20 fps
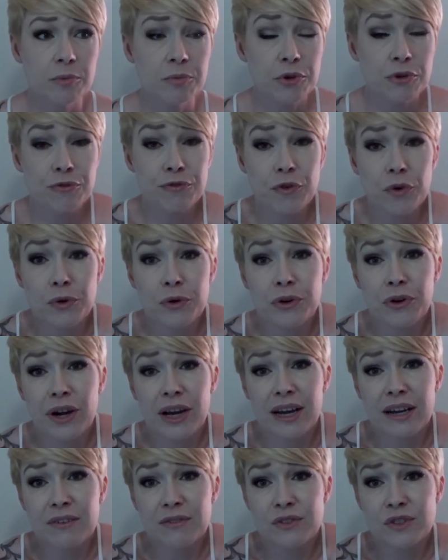Your
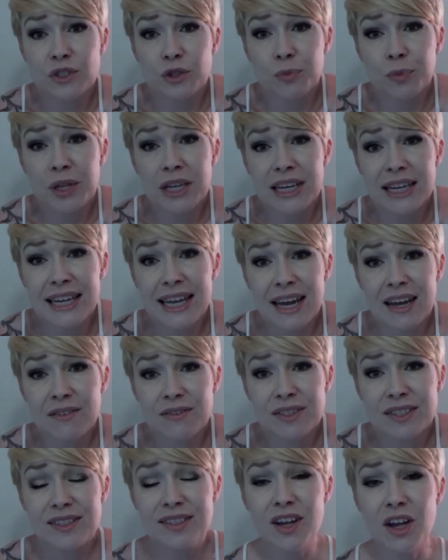photographs, your
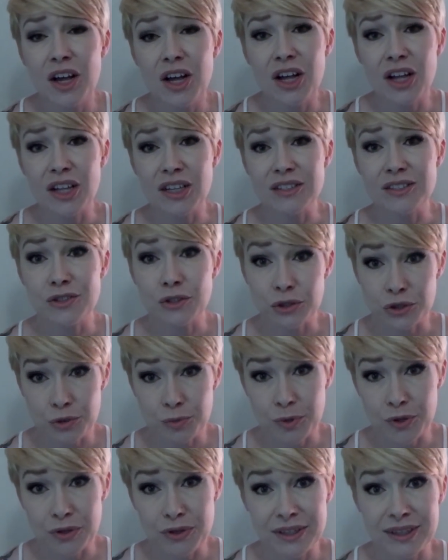PDFs, it's all
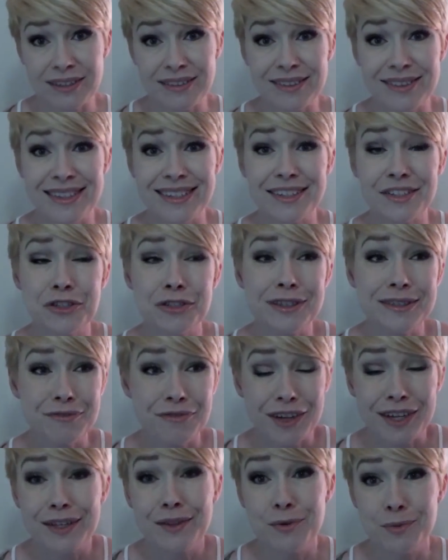searchable. It'll actually
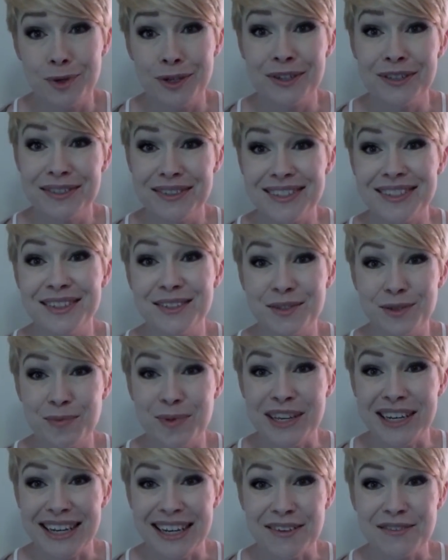find the words in those
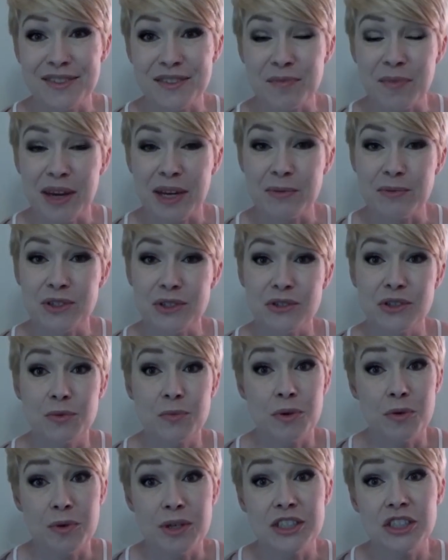PDFs and make them
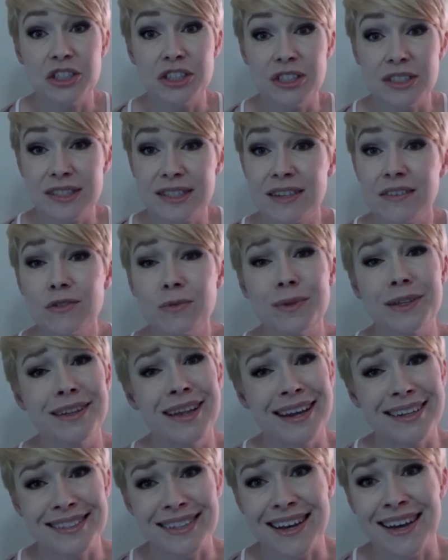searchable, which just saves me a
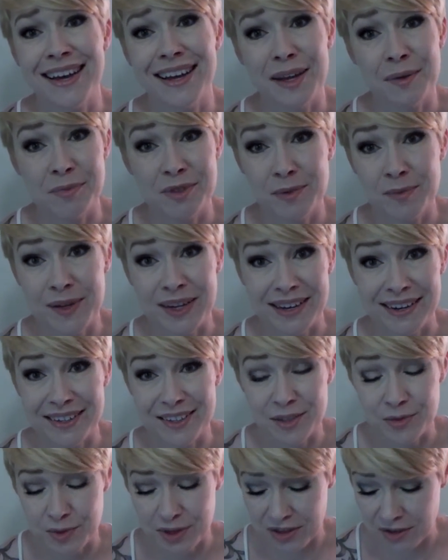lot of time, to be
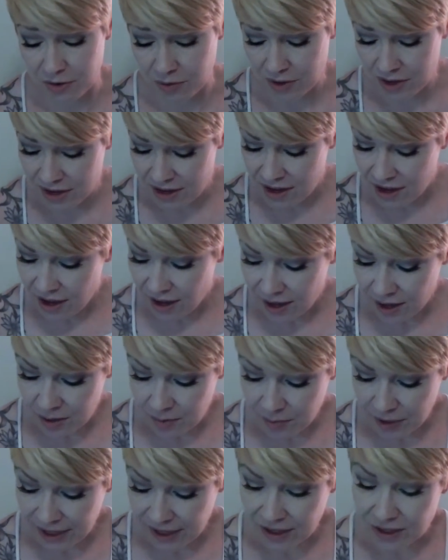honest with you.
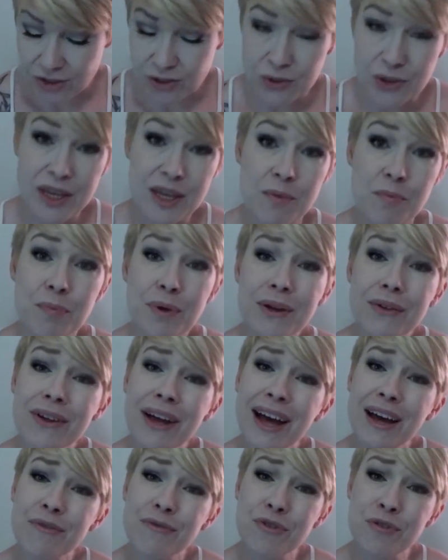I also keep bill
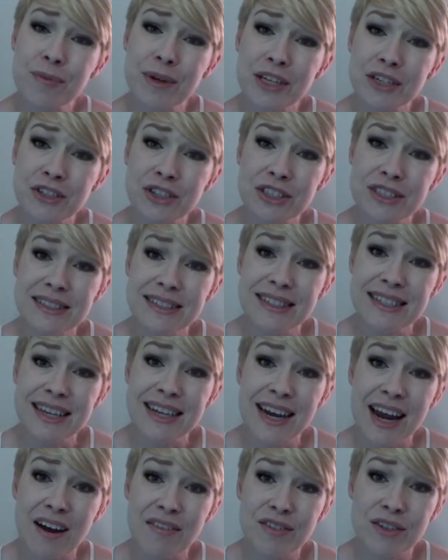confirmations
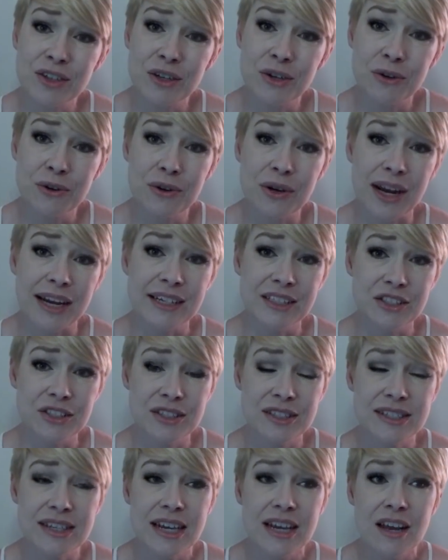in Evernote. I
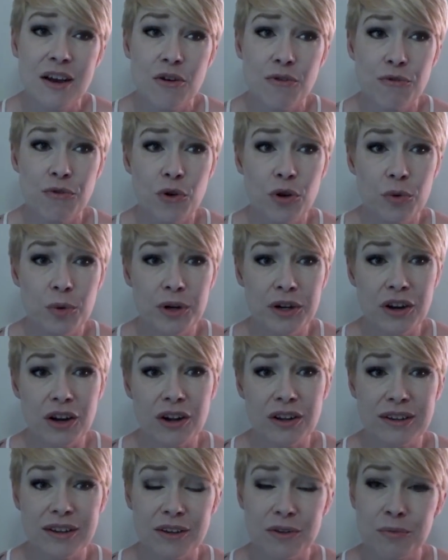just forward,
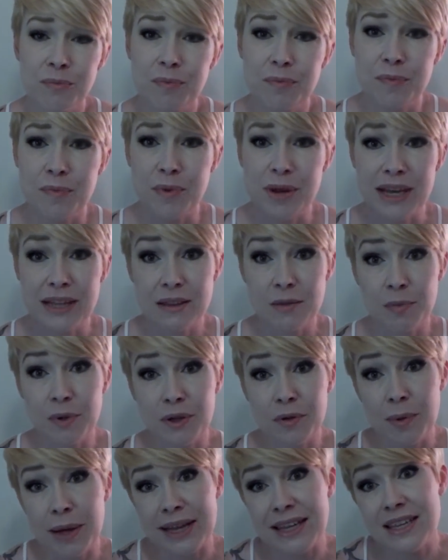you know, we get the
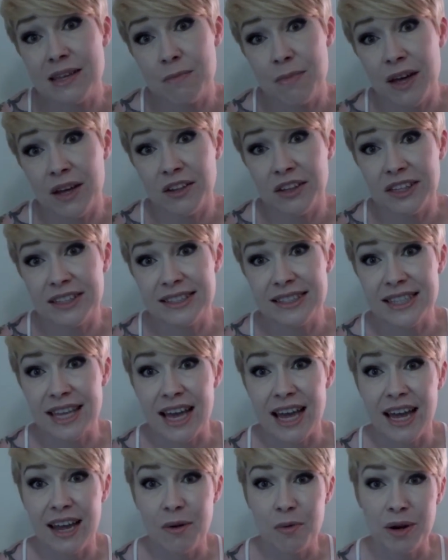bill by email, let's
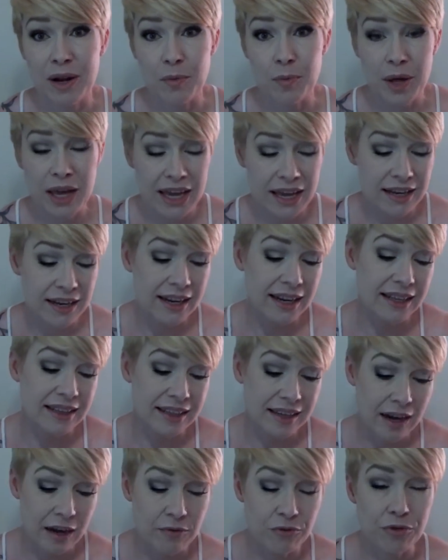say, when I pay it and I get
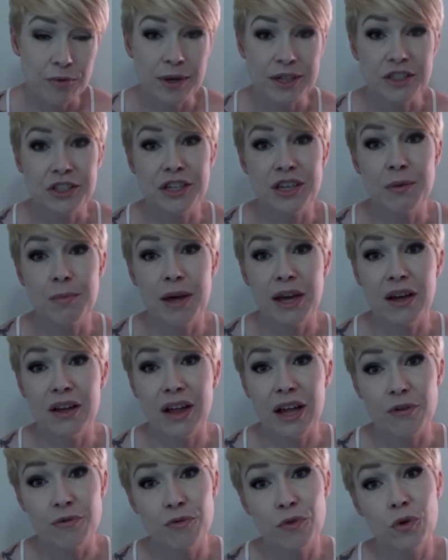the confirmation email,
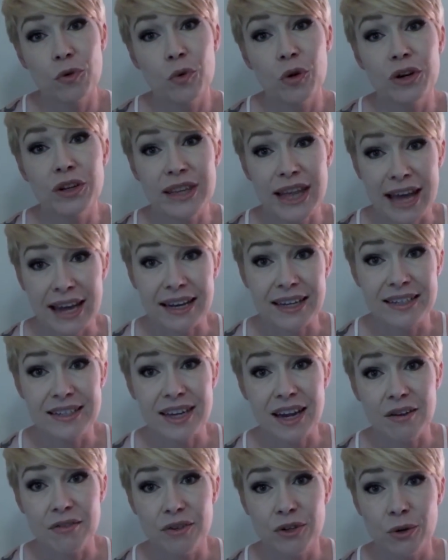I forward that
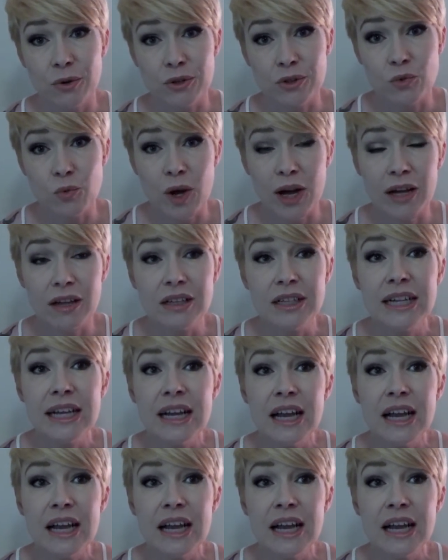into Evernote as well.